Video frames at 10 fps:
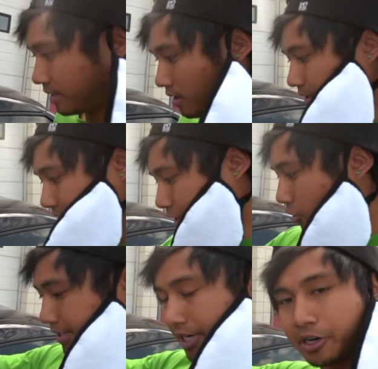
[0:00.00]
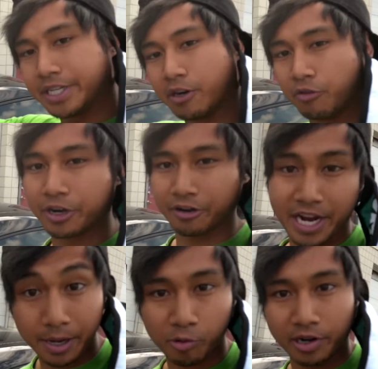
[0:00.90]
also TRD rear
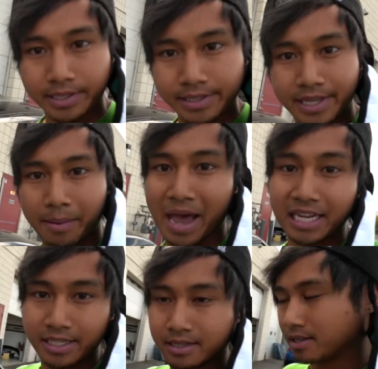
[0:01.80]
aprons that match it.